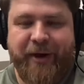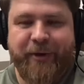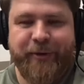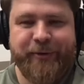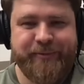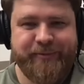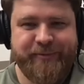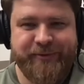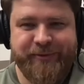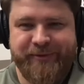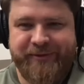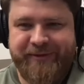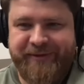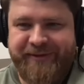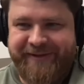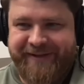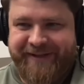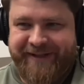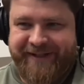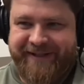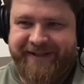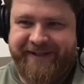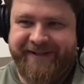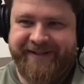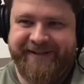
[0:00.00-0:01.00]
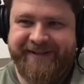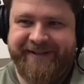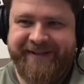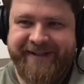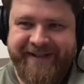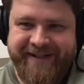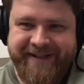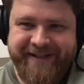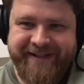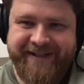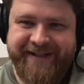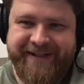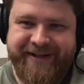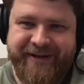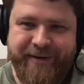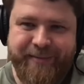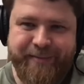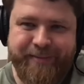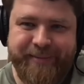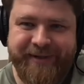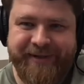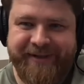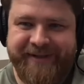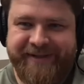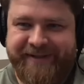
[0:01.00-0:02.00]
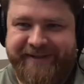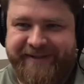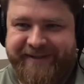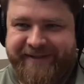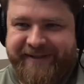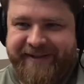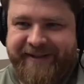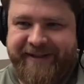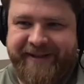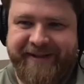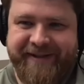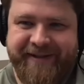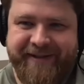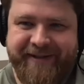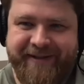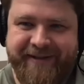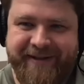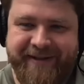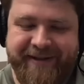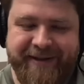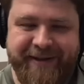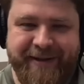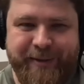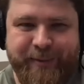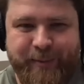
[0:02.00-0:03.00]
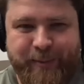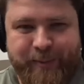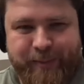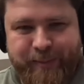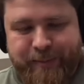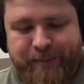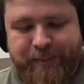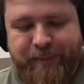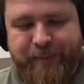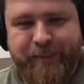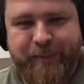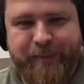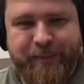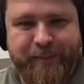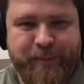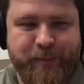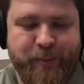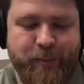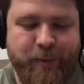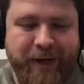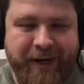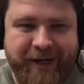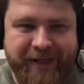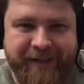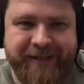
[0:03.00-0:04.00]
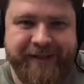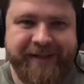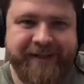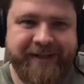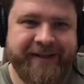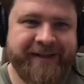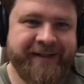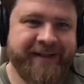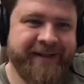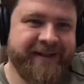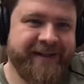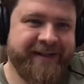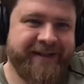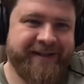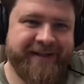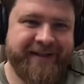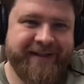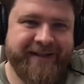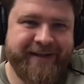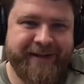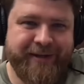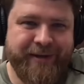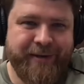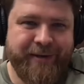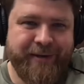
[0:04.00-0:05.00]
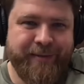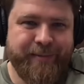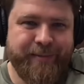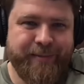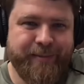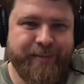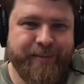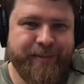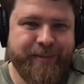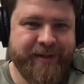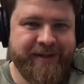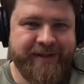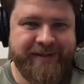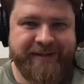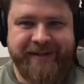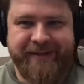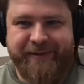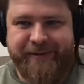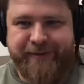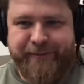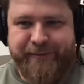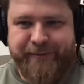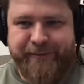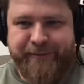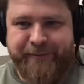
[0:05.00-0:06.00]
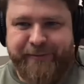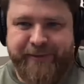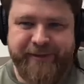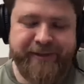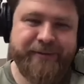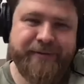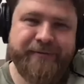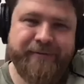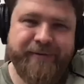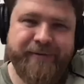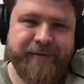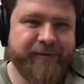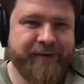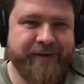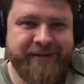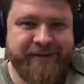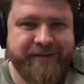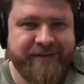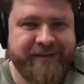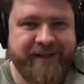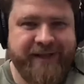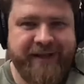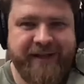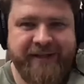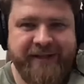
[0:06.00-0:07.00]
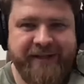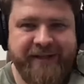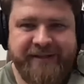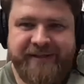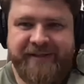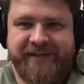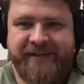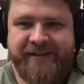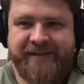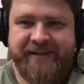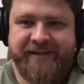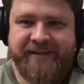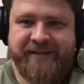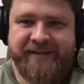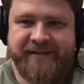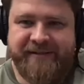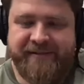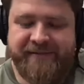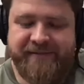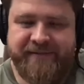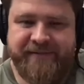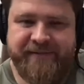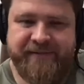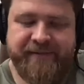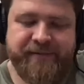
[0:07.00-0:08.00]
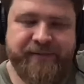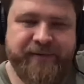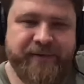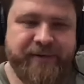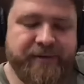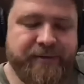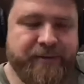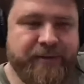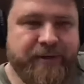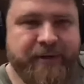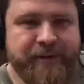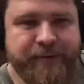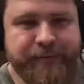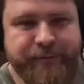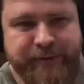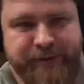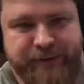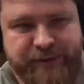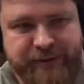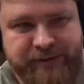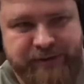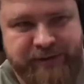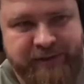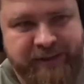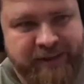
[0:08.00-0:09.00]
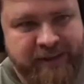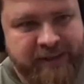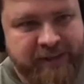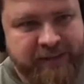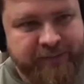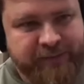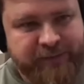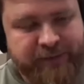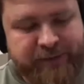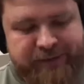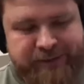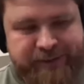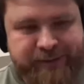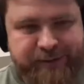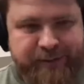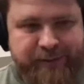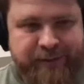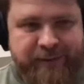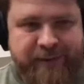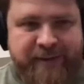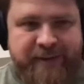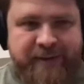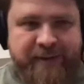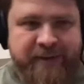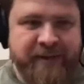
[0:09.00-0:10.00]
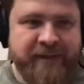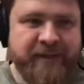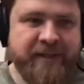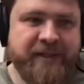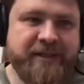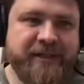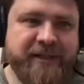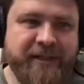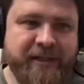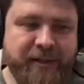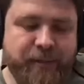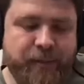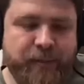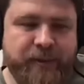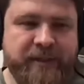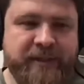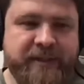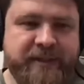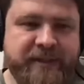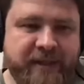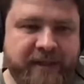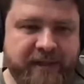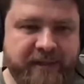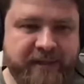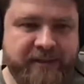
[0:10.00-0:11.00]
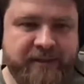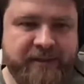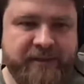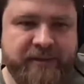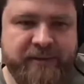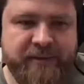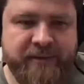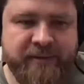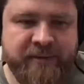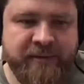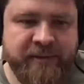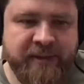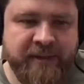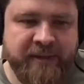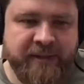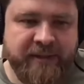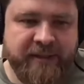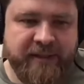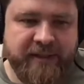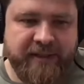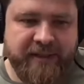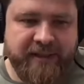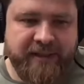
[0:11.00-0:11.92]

output, like companies that think widely, companies that are really useful for the society and for the local region. And so initially we decided to